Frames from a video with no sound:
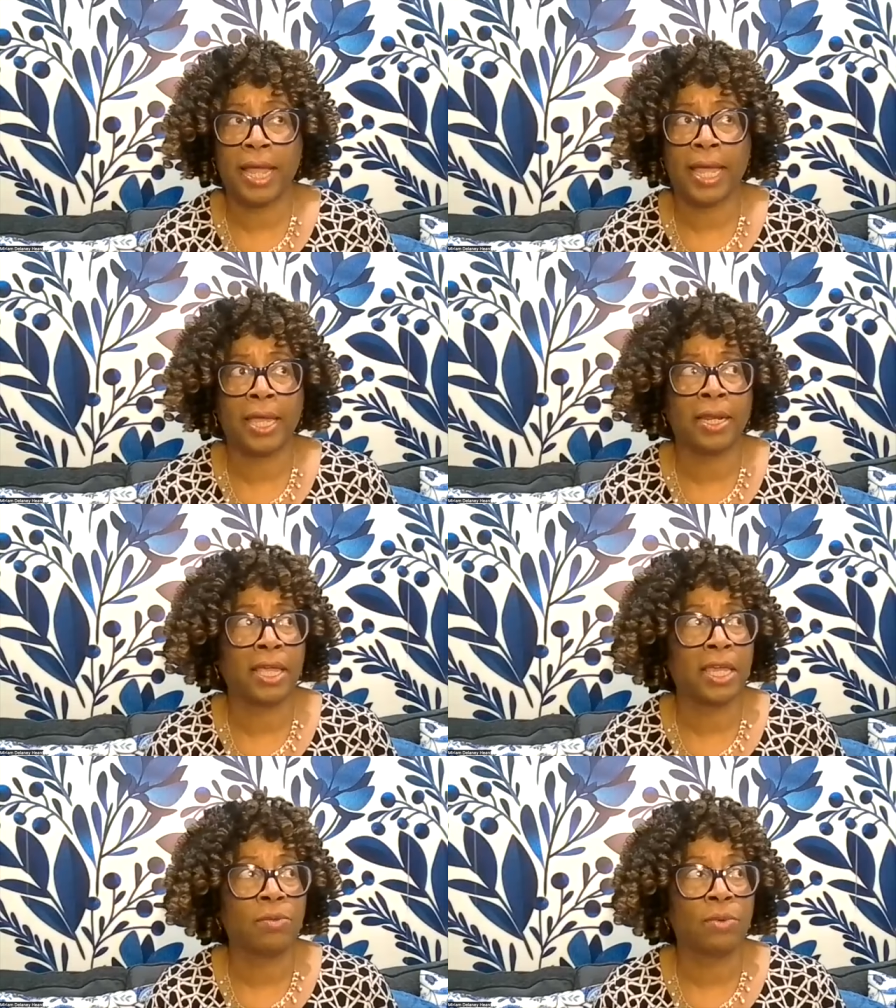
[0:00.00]
and
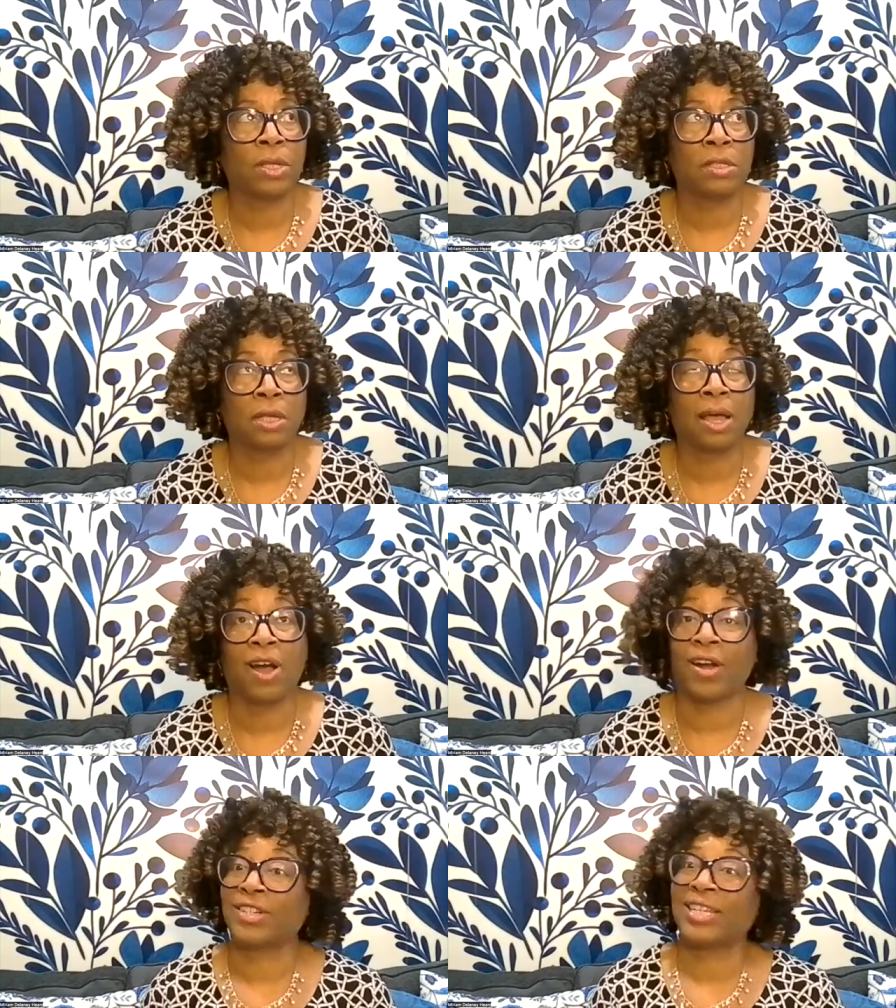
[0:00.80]
he was
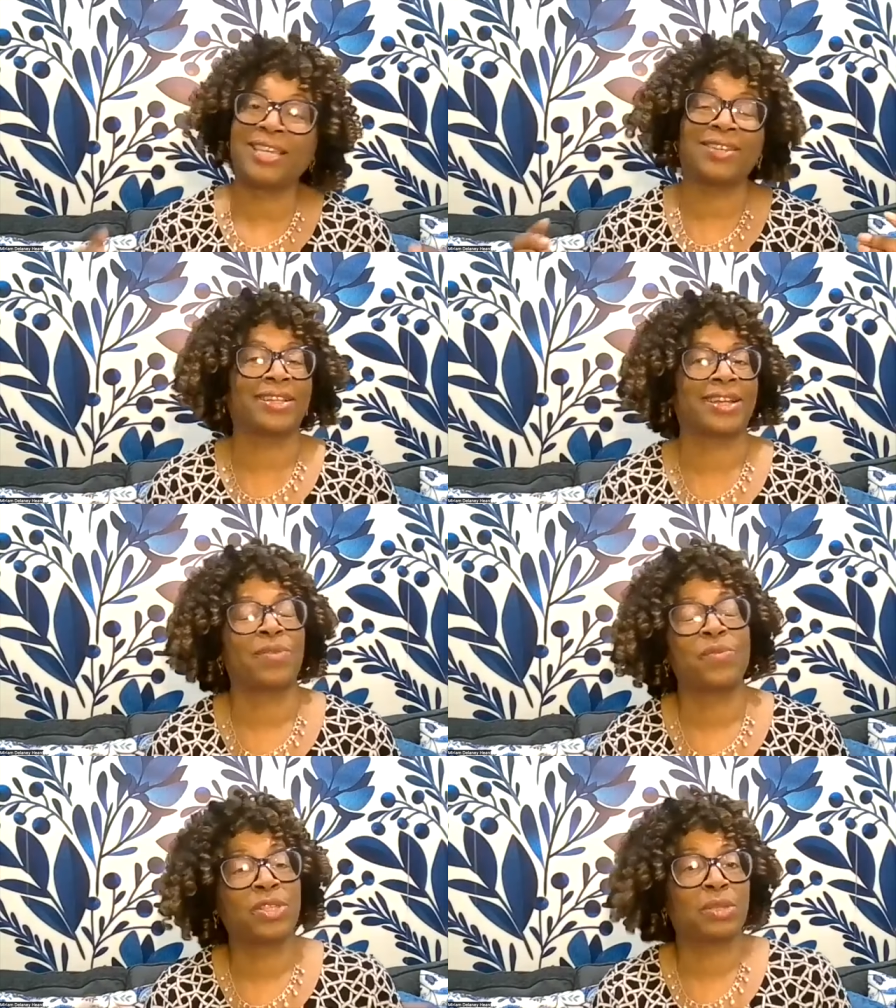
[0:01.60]
articulate
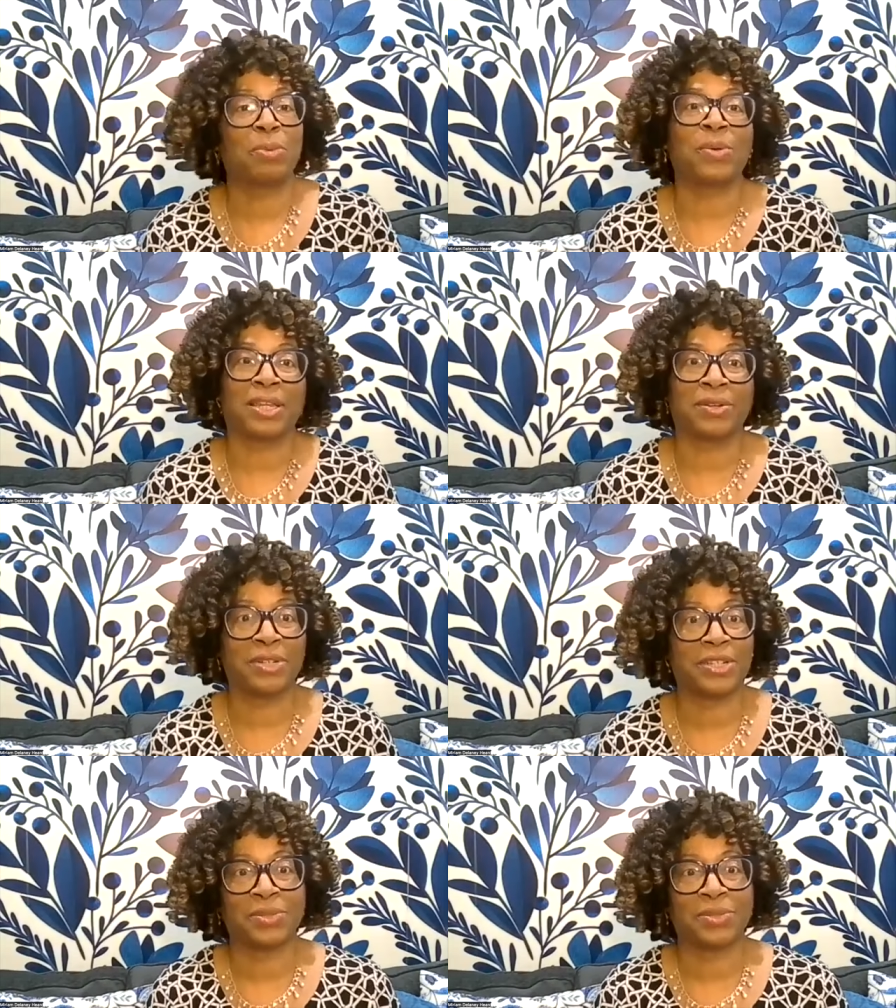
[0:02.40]
and well spoken,
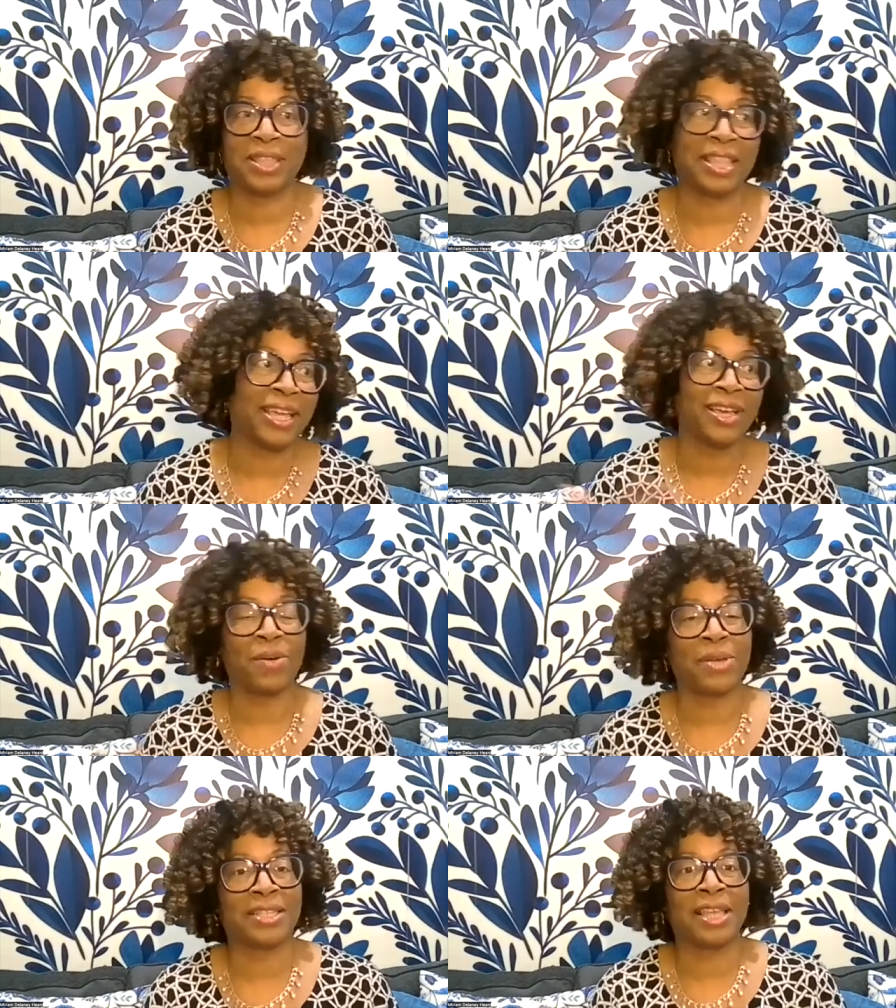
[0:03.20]
which is what they
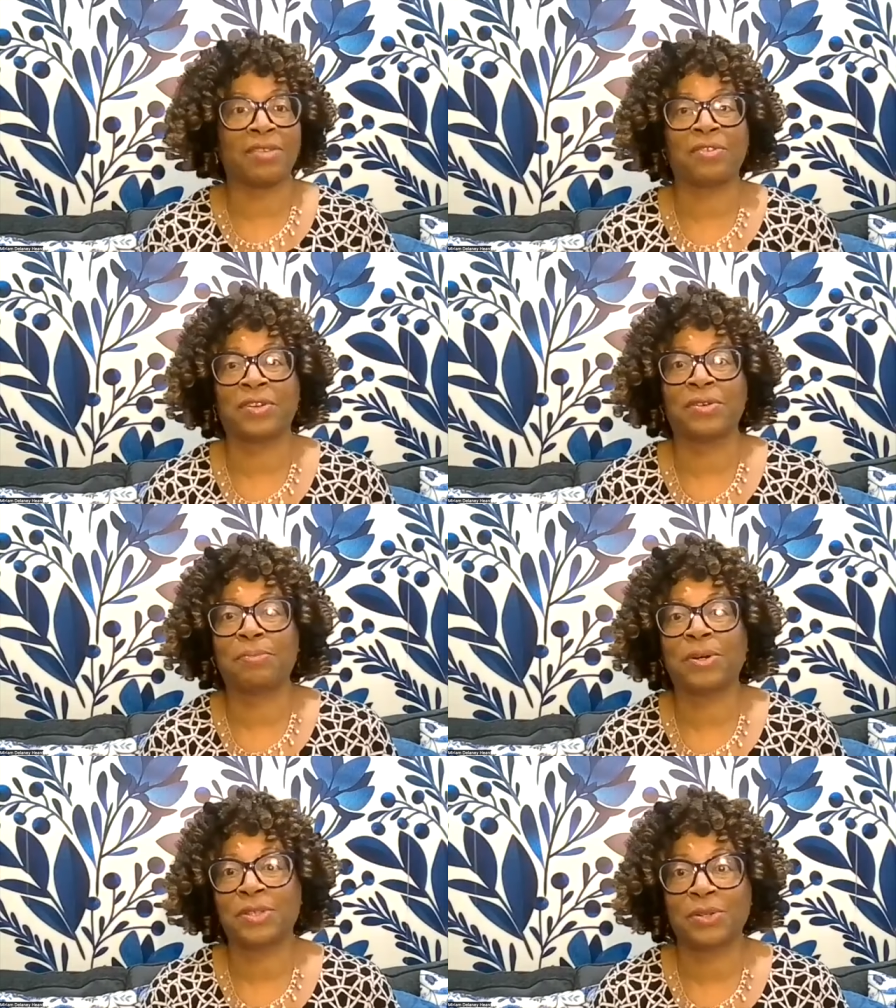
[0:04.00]
always say for a
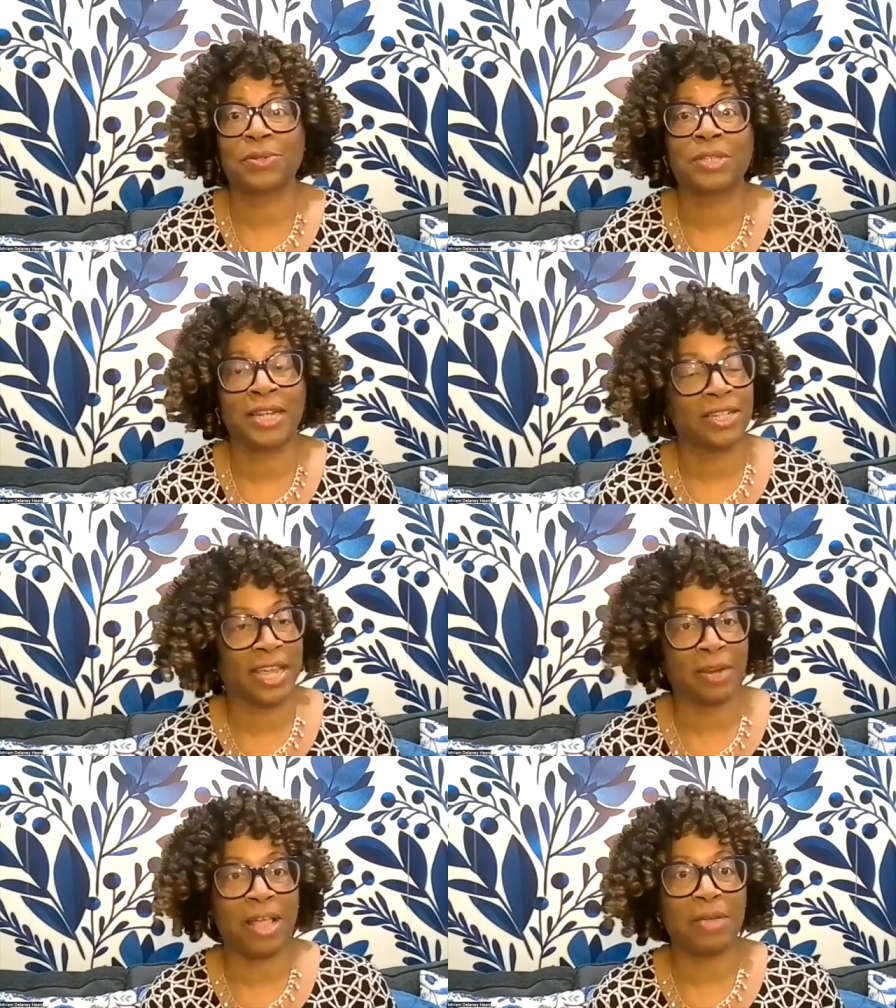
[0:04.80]
person who's an
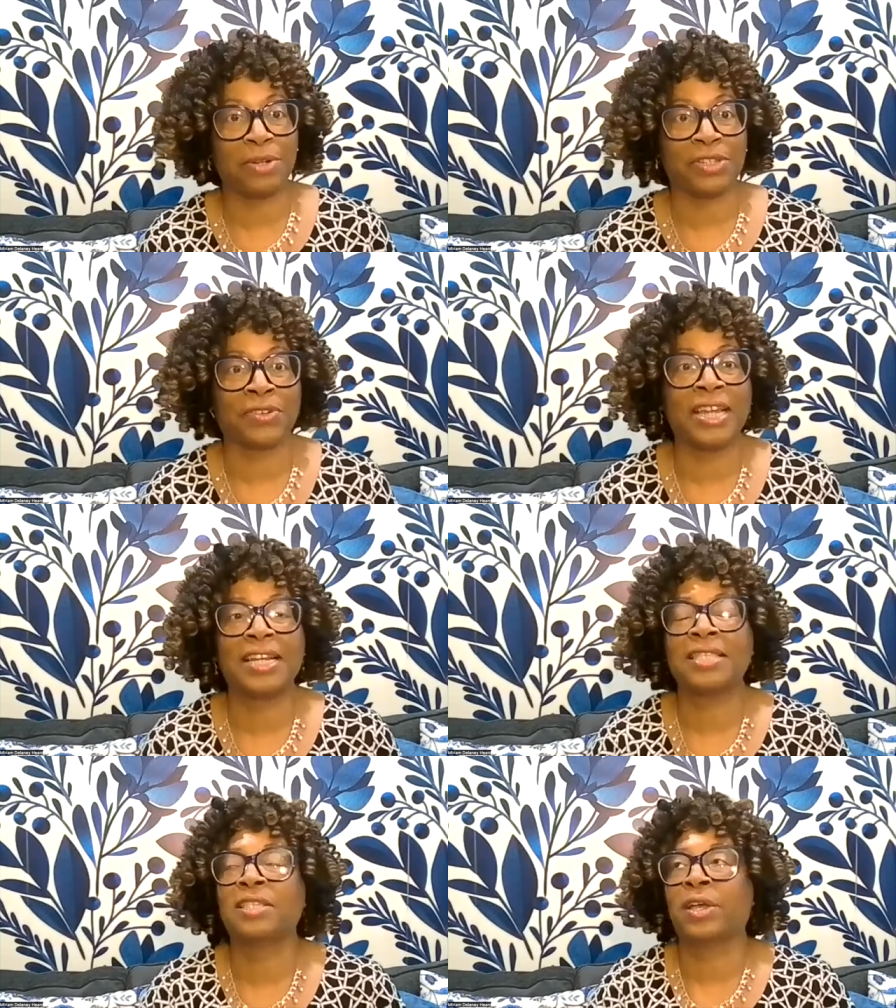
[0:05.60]
educated Black person,
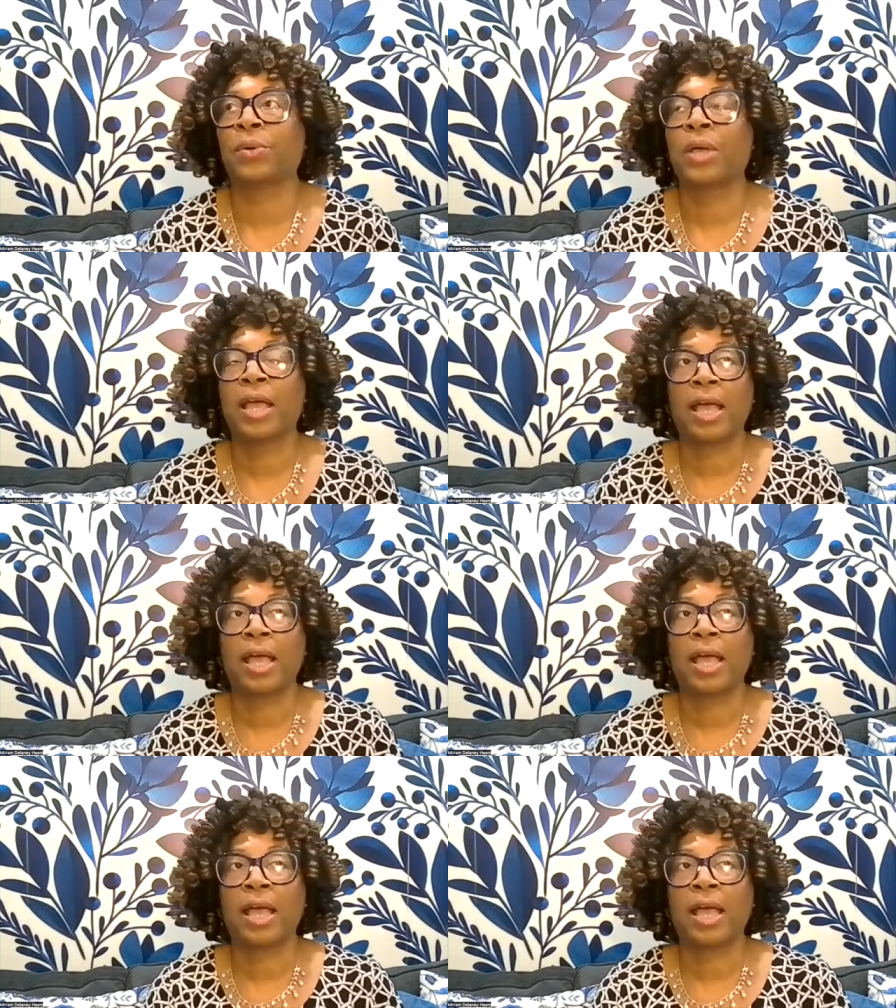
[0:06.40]
right? And so,